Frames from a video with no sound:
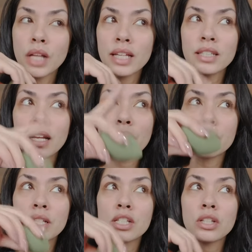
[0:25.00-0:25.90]
I said I
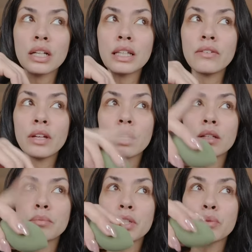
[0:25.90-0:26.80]
was gonna start
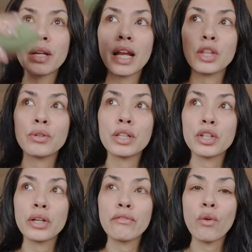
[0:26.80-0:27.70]
leaving between like
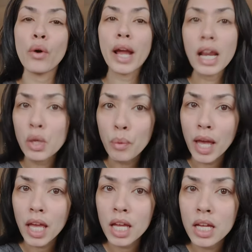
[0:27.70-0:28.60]
3.34
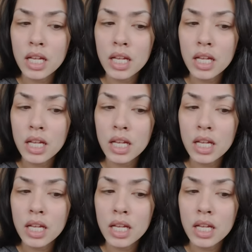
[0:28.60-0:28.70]
anyway